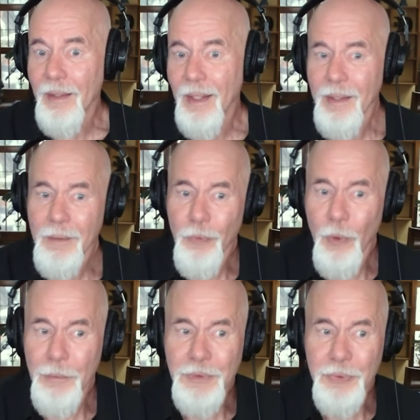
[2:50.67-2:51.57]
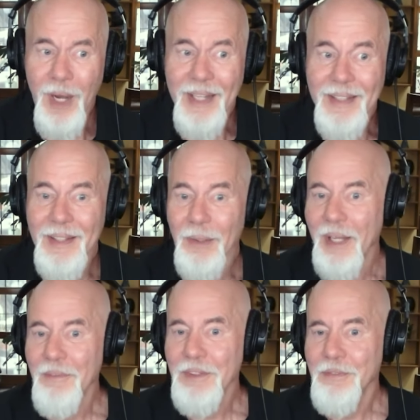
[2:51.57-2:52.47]
And I think Freud was right. You know, we
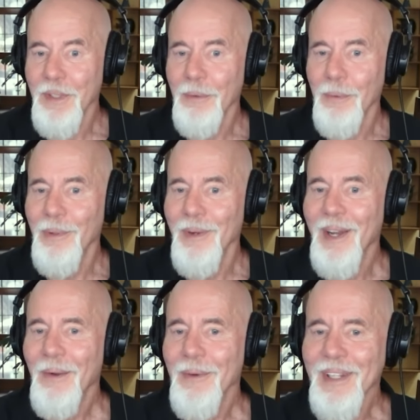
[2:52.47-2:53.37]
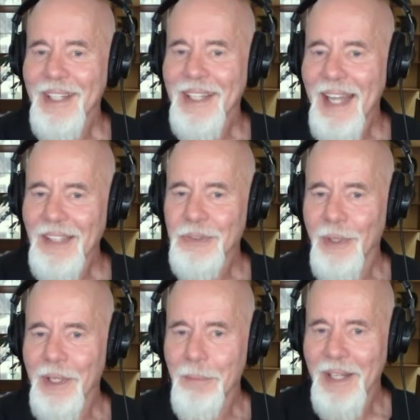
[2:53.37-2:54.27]
have this fear we're going to get
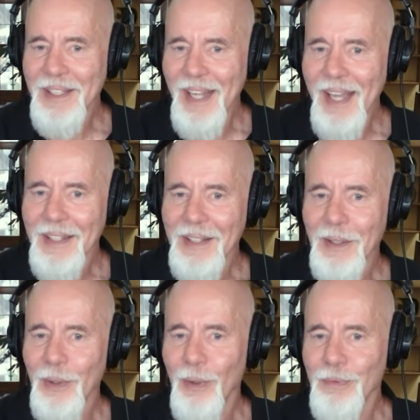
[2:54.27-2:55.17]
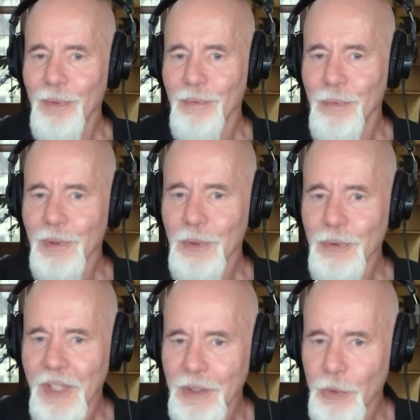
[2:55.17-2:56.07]
castrated by daddy, you know, if we're too
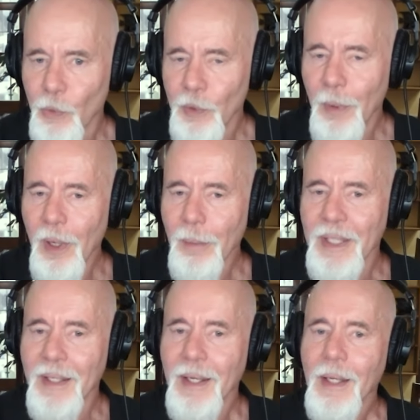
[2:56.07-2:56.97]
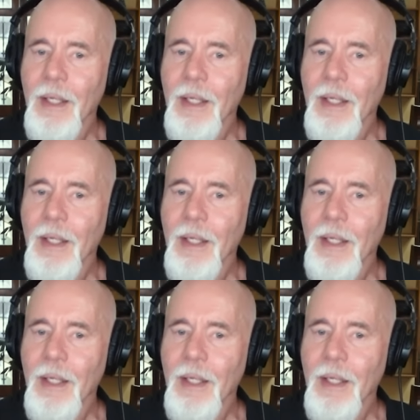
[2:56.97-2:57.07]
sexual with mommy.